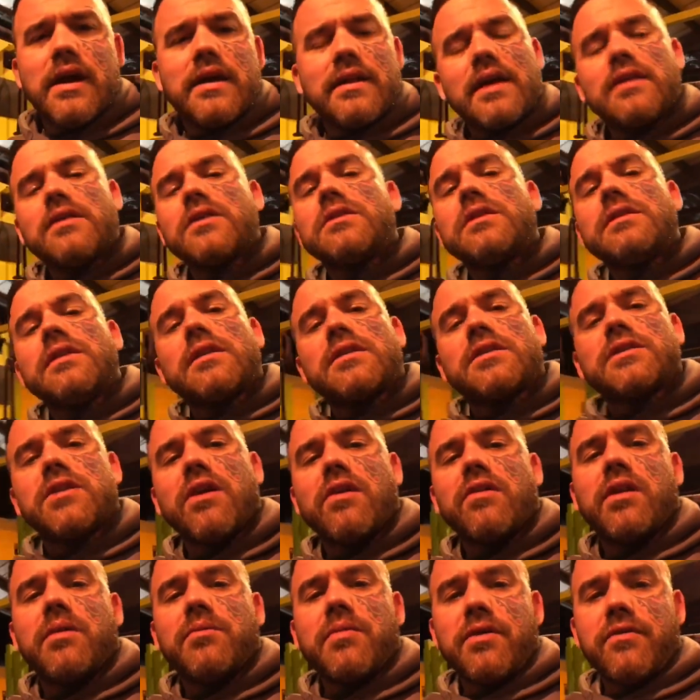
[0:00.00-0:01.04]
That doesn't
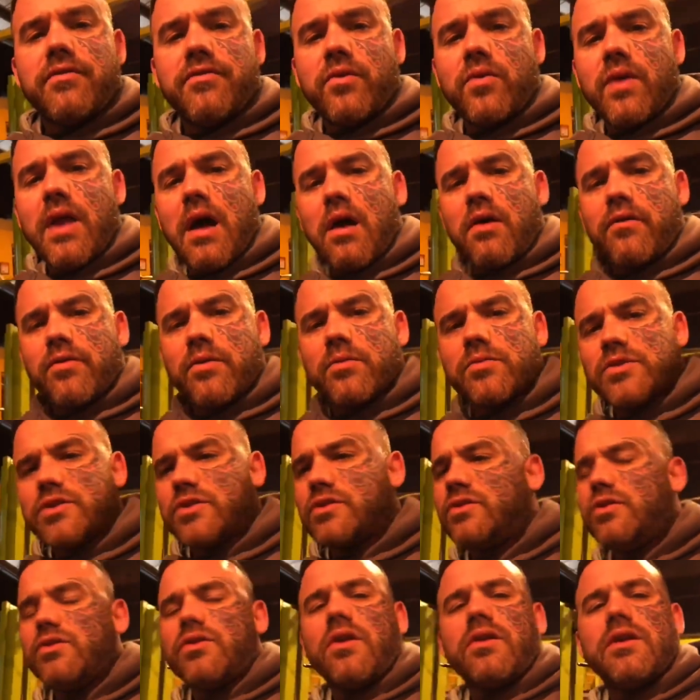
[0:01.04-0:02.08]
necessarily mean fall out of them,
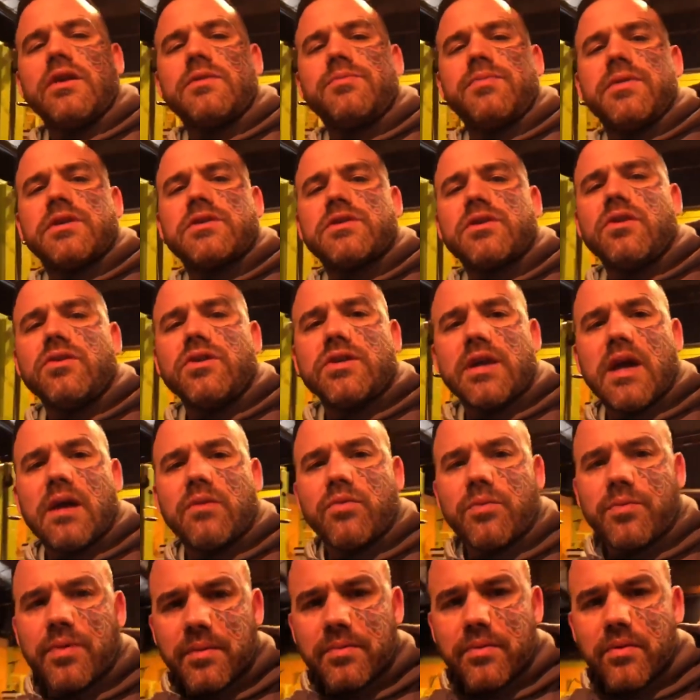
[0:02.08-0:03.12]
just you don't need to be
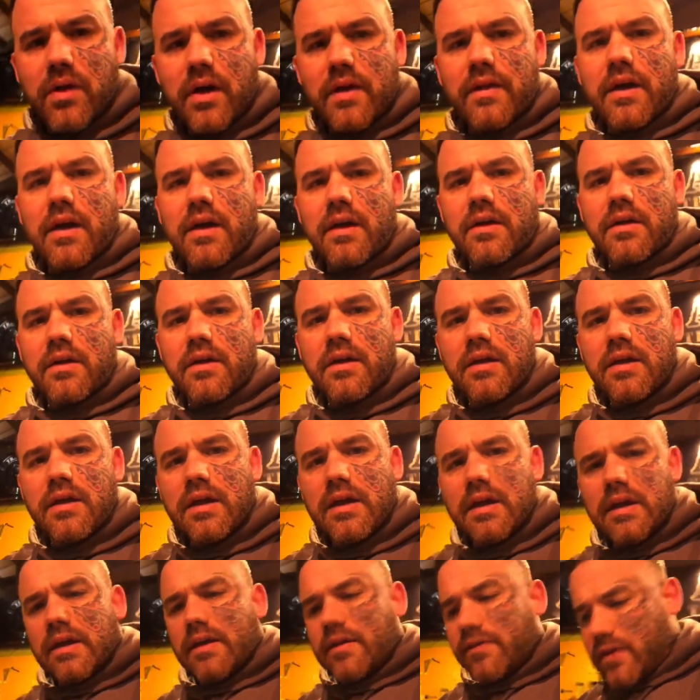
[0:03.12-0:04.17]
associated with people like that.
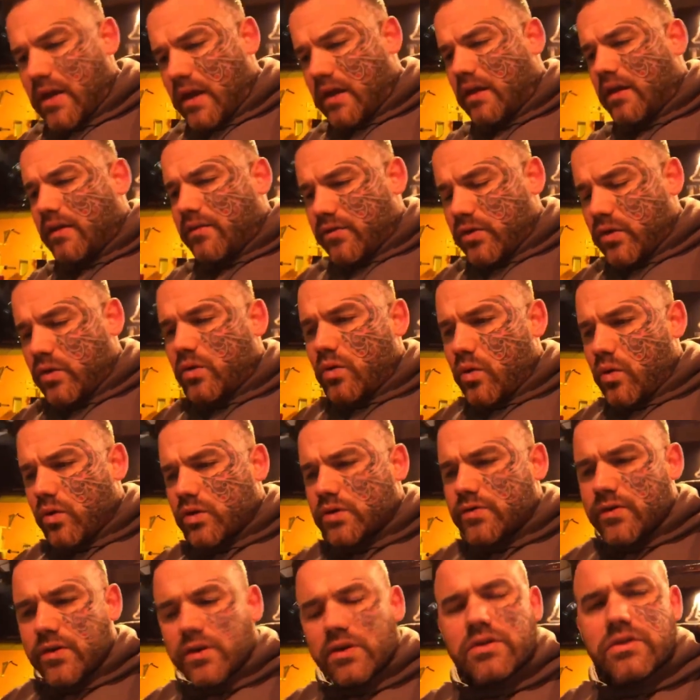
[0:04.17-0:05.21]
If they give you
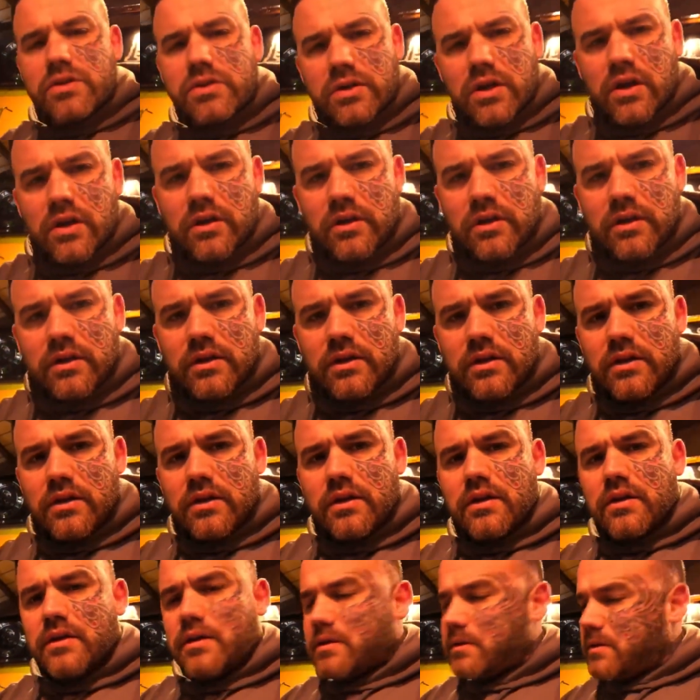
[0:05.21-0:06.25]
cause for concern,
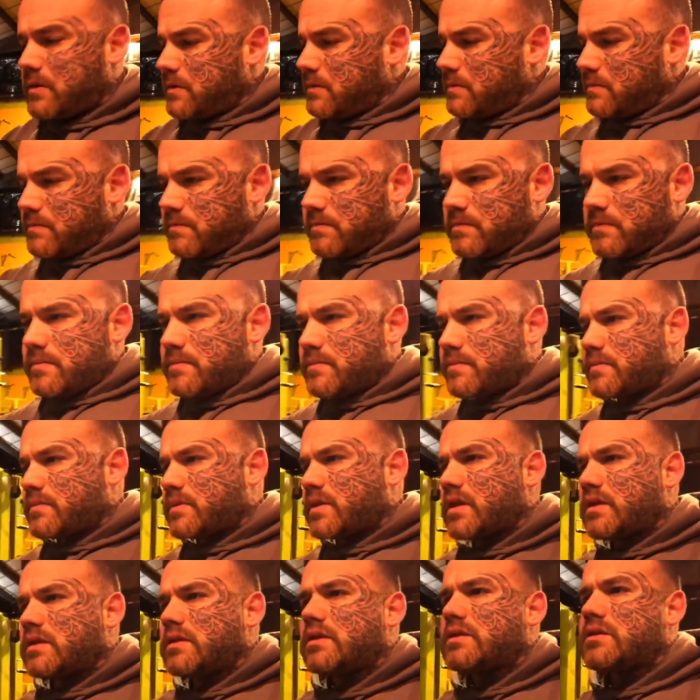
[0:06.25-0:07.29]

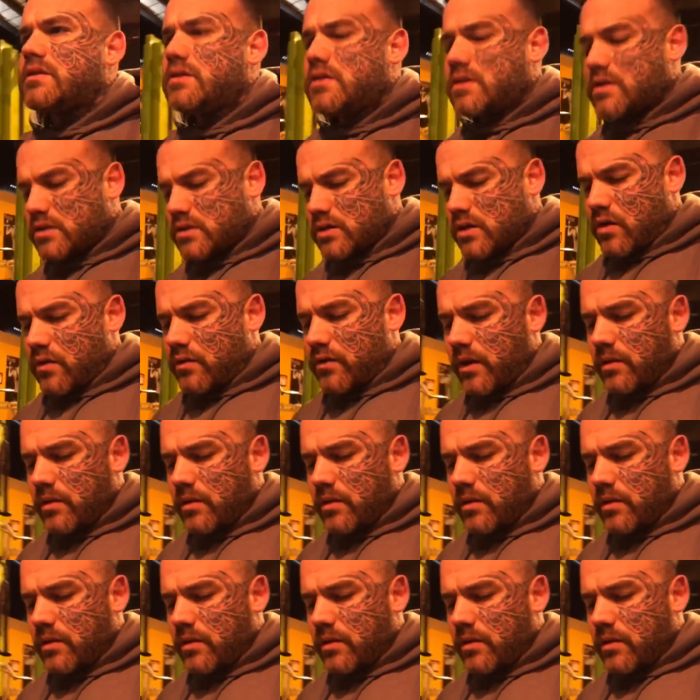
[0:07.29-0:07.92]
then distance yourself.